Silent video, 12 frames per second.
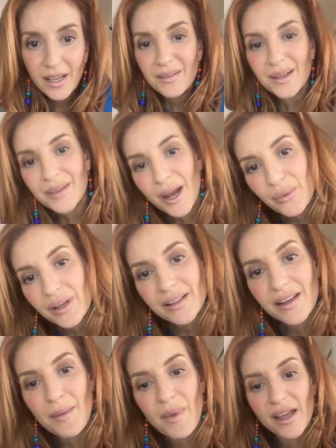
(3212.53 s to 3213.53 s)
Well, not really,
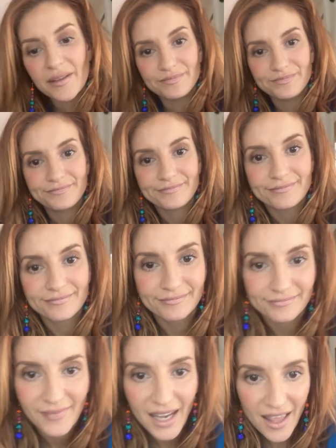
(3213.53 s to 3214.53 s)
not mine.
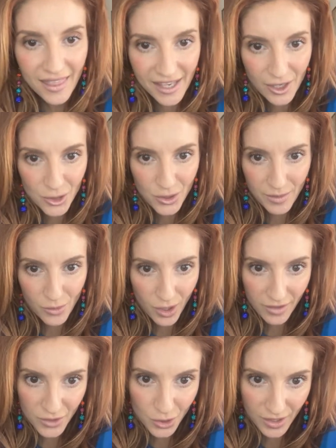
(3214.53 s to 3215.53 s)
Theater dream role
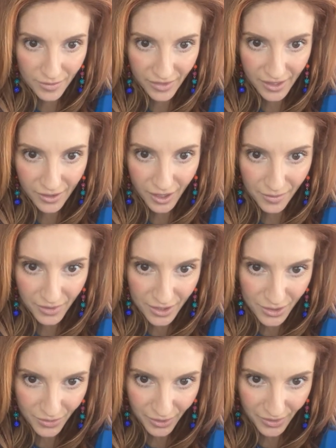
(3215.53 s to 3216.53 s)
of a dream theater company
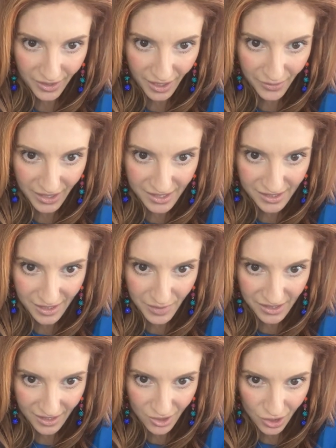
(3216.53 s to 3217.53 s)
to work with in NYC
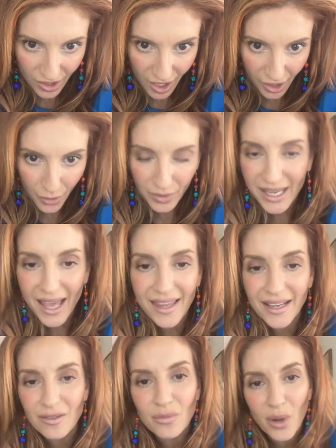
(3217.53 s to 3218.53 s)
besides Chicago. Yeah,
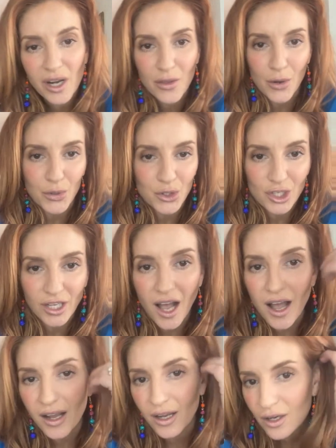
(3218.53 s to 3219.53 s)
like one of those,
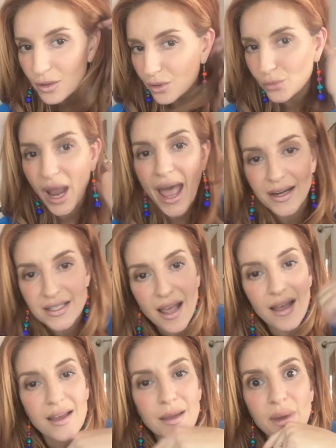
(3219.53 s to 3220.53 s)
Chicago or
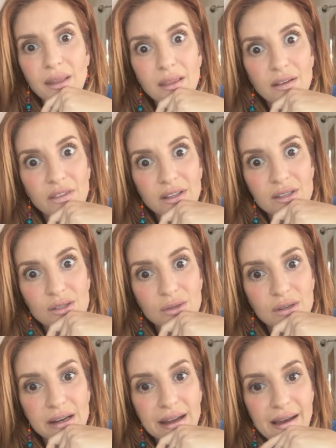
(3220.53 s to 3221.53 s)
Ragtime. I love that story.